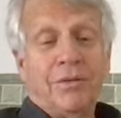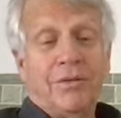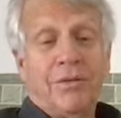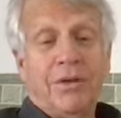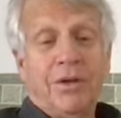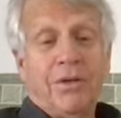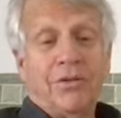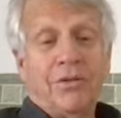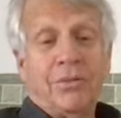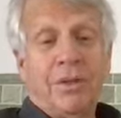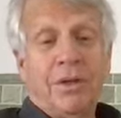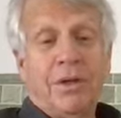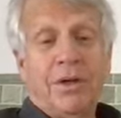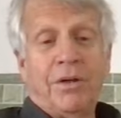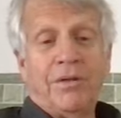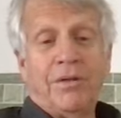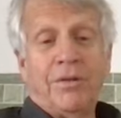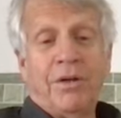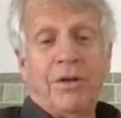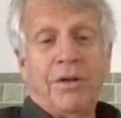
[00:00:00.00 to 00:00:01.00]
very
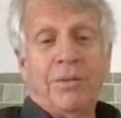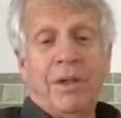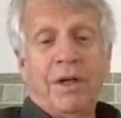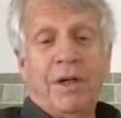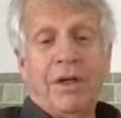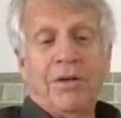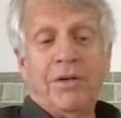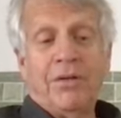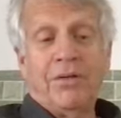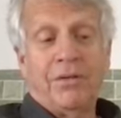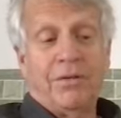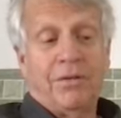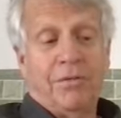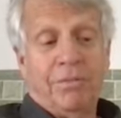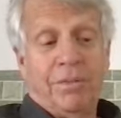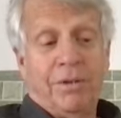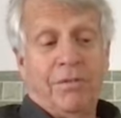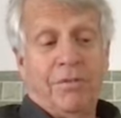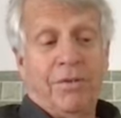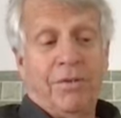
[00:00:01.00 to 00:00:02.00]
small, very modest,
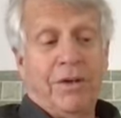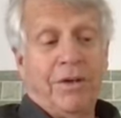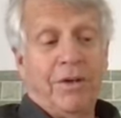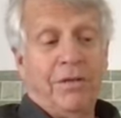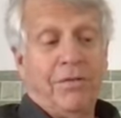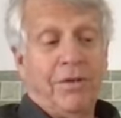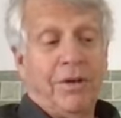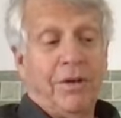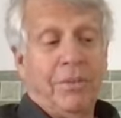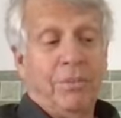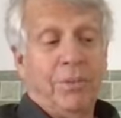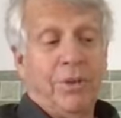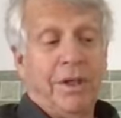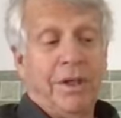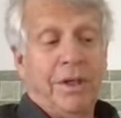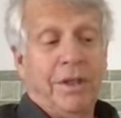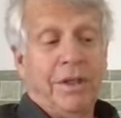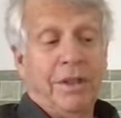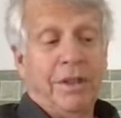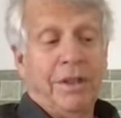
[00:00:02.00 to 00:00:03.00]
but very, very
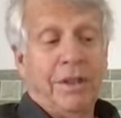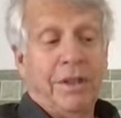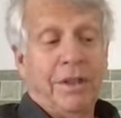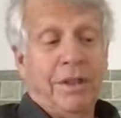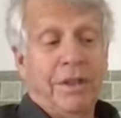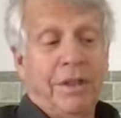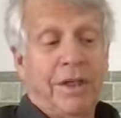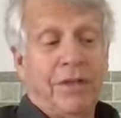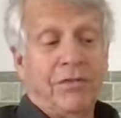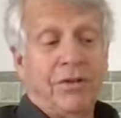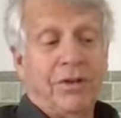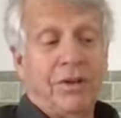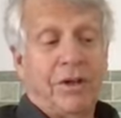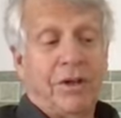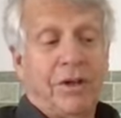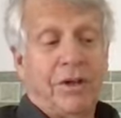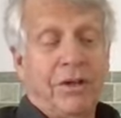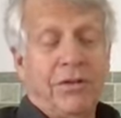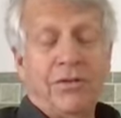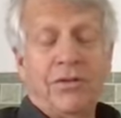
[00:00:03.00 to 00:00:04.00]
pretty, and nice
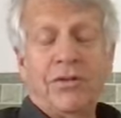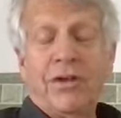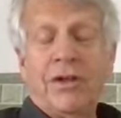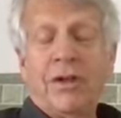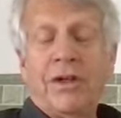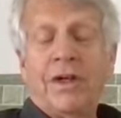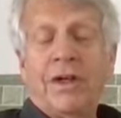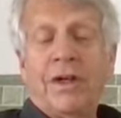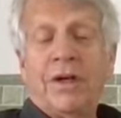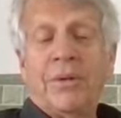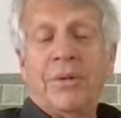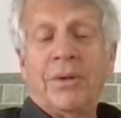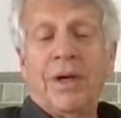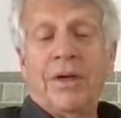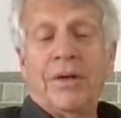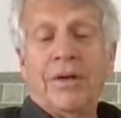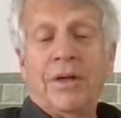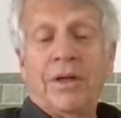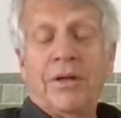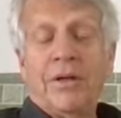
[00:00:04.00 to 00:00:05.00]
gardens
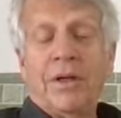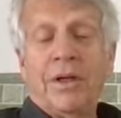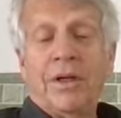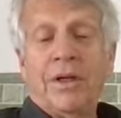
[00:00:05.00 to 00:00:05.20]
around it.